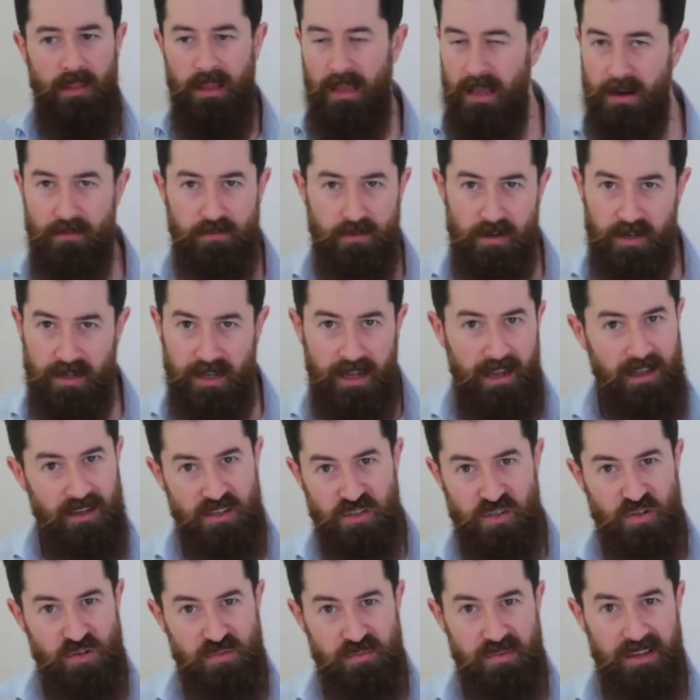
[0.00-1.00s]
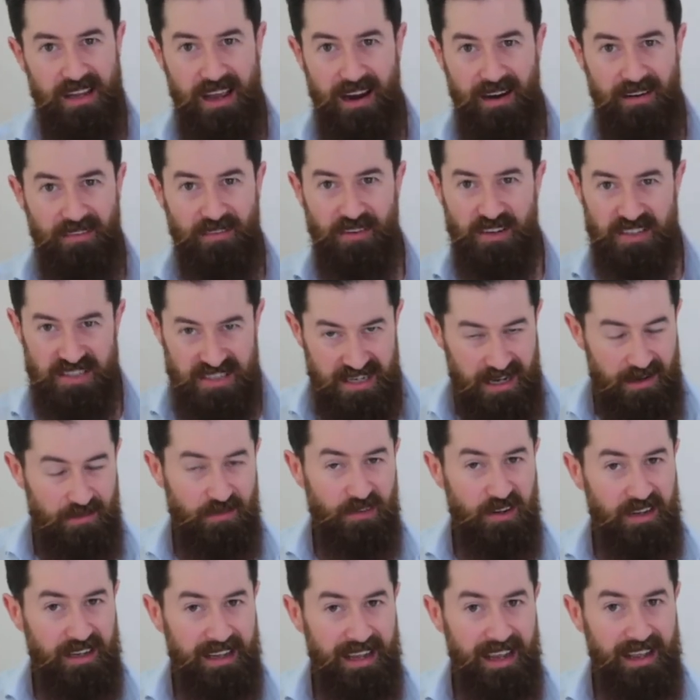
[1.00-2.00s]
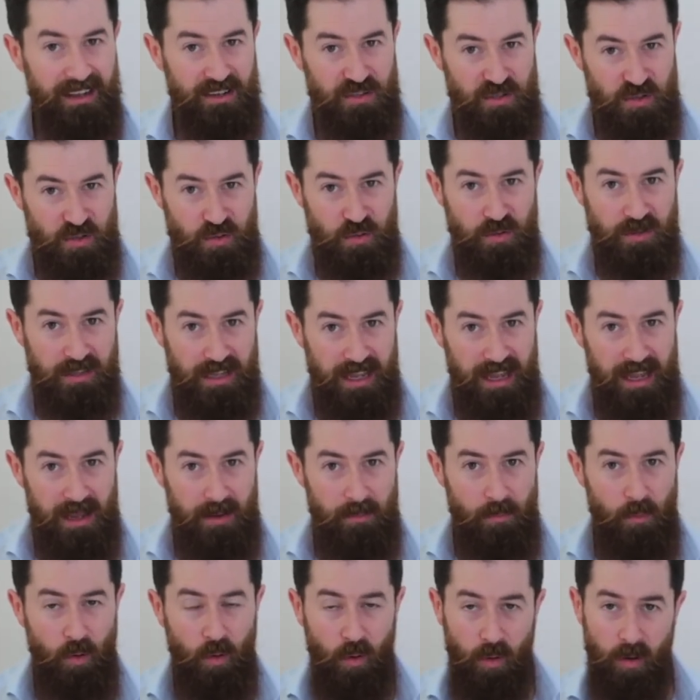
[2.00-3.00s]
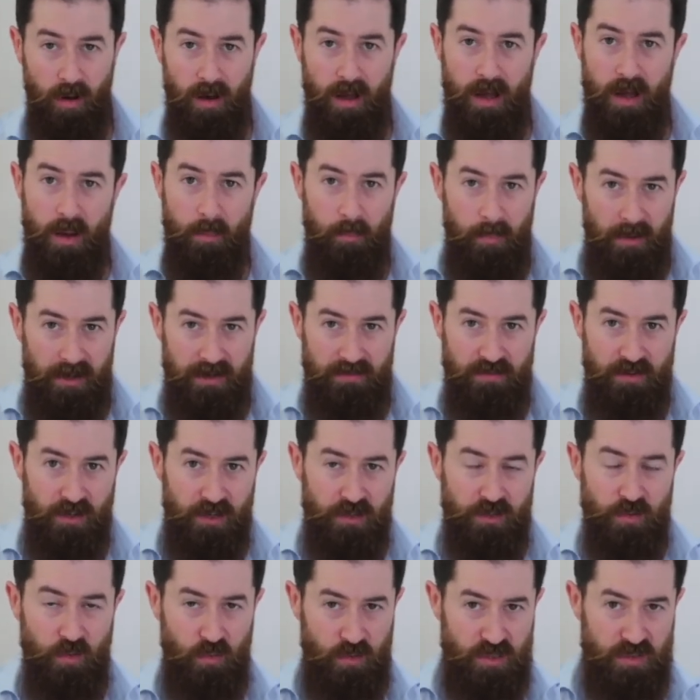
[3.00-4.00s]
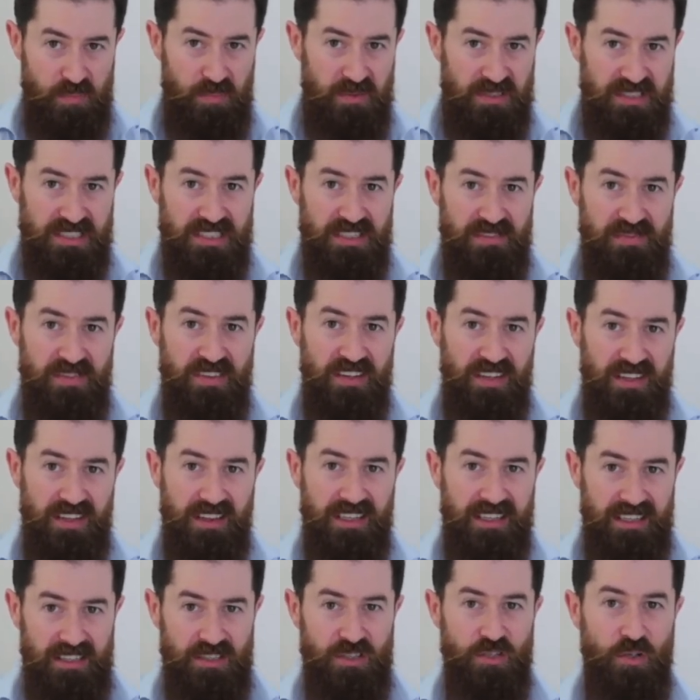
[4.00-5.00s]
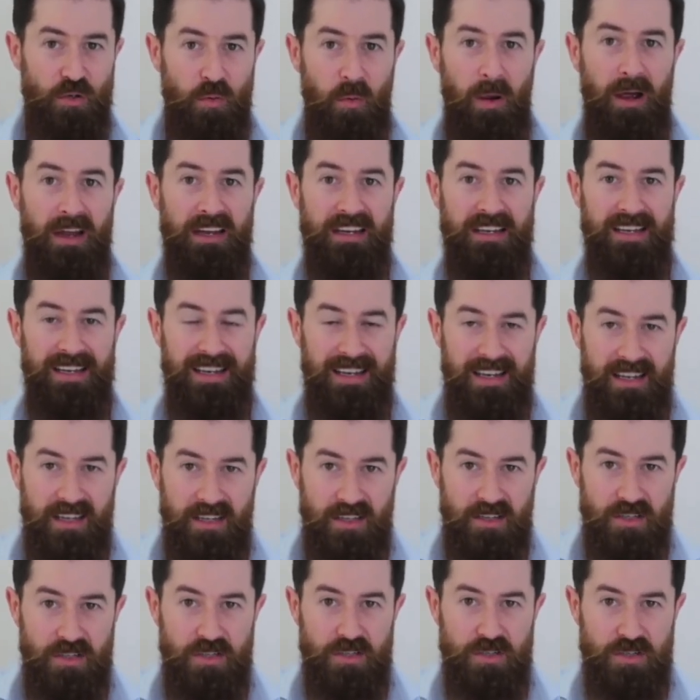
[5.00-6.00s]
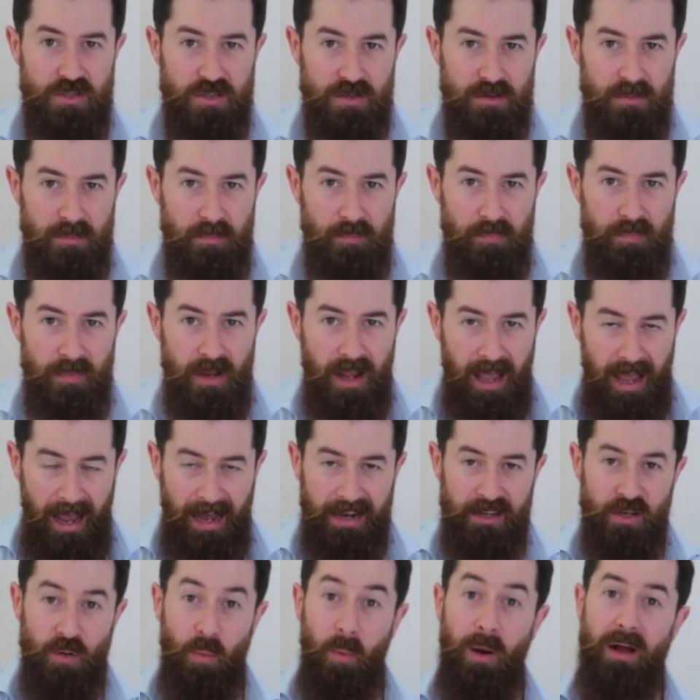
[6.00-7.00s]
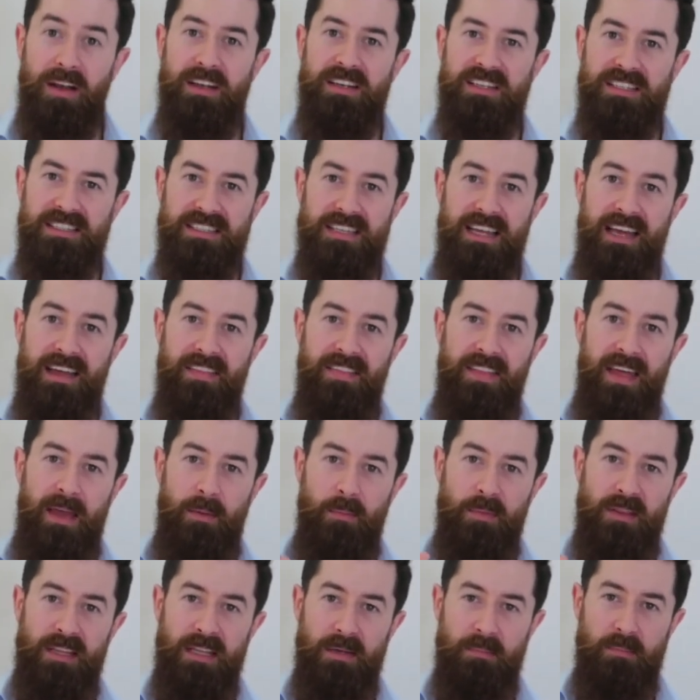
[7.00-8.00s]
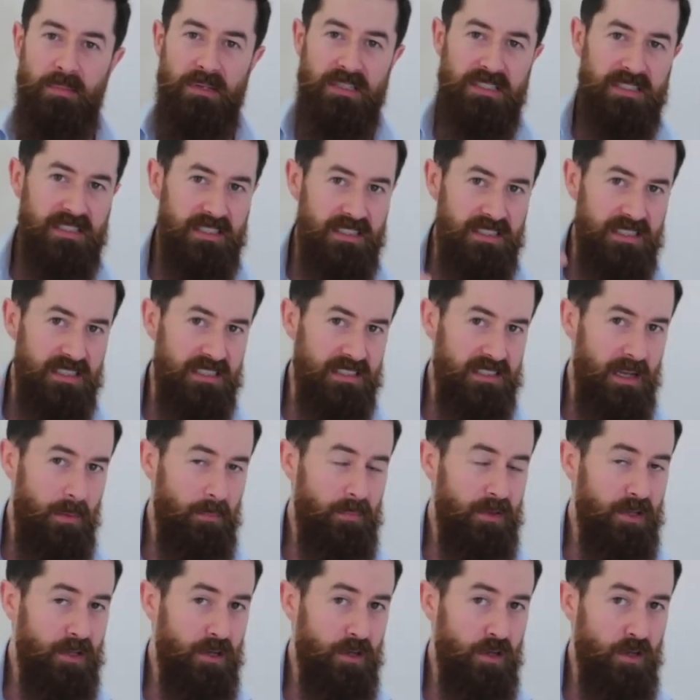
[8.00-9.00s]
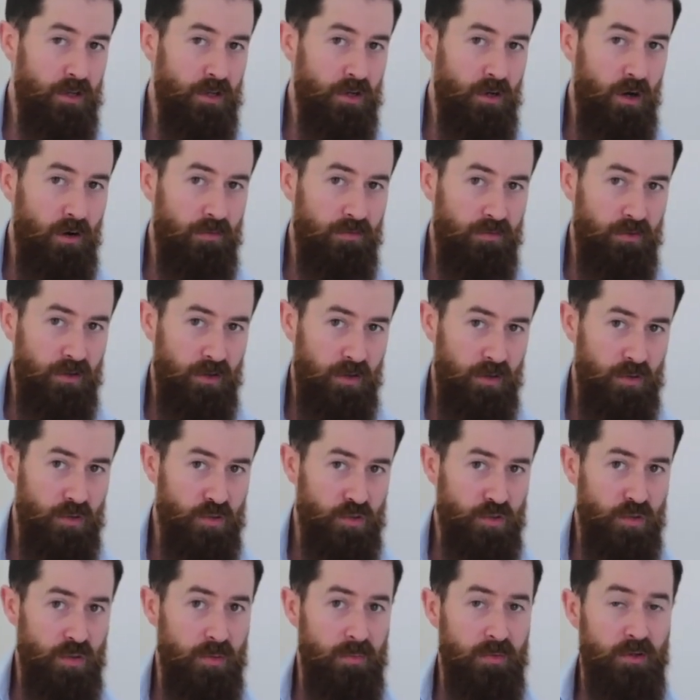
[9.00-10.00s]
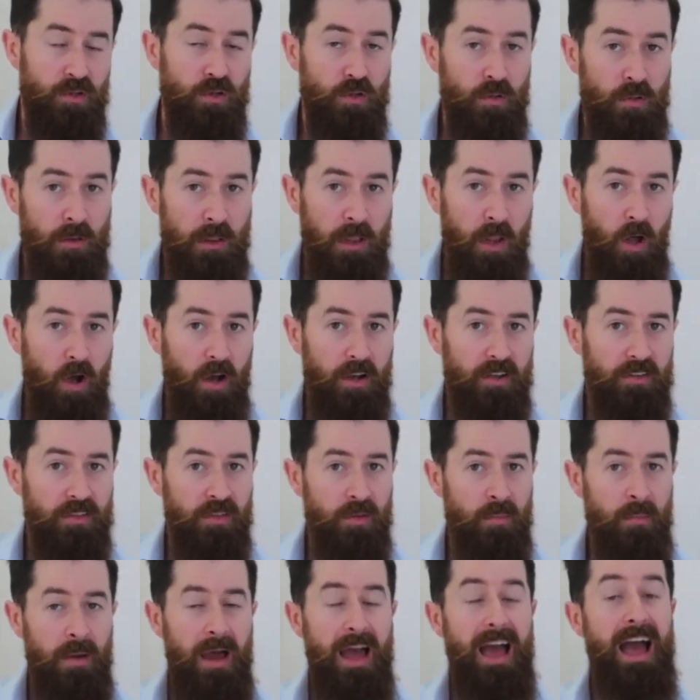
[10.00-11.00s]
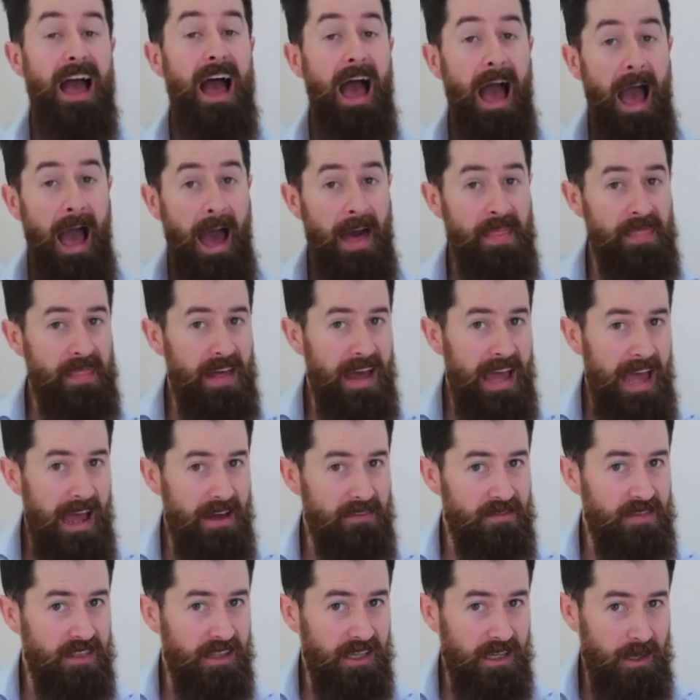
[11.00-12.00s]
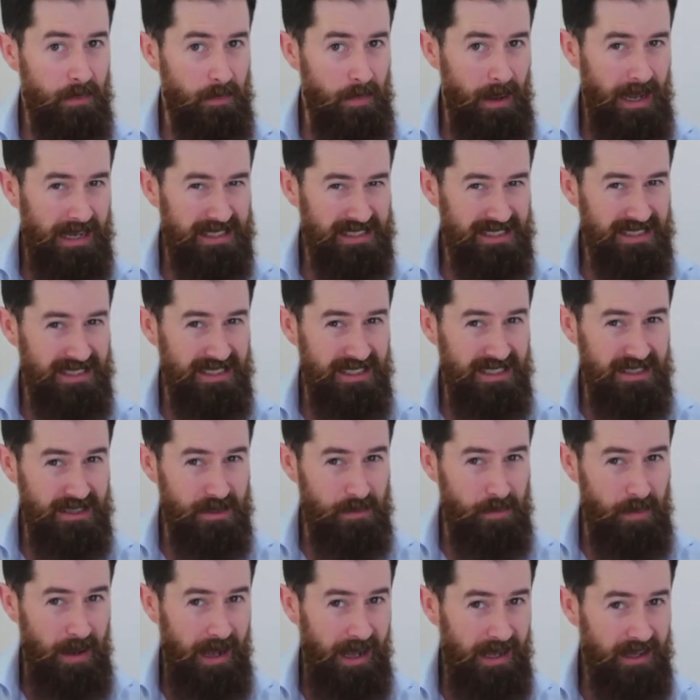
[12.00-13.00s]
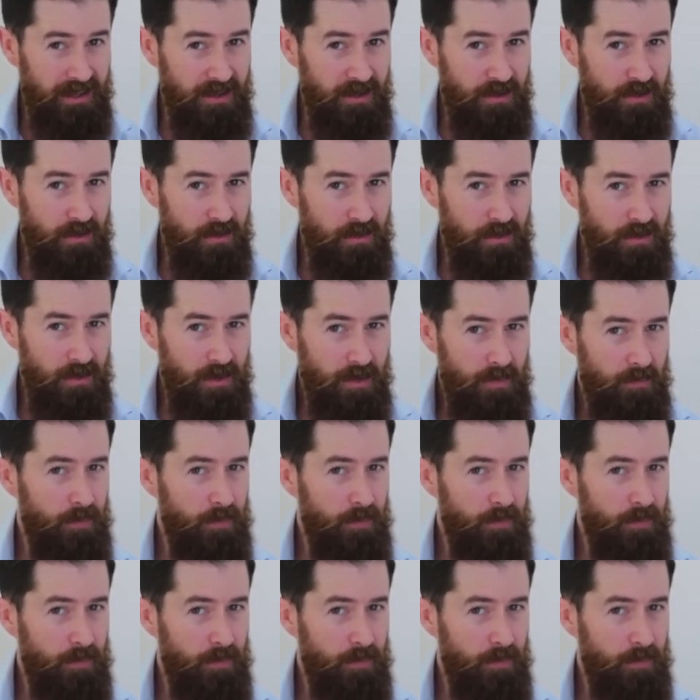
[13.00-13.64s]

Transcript: Every accountant shouldn't be average and every accountant should care more. But if you can talk specifically to a niche and you understand them and their business as something you can offer and contribute, you like them, and they have the capacity to pay you,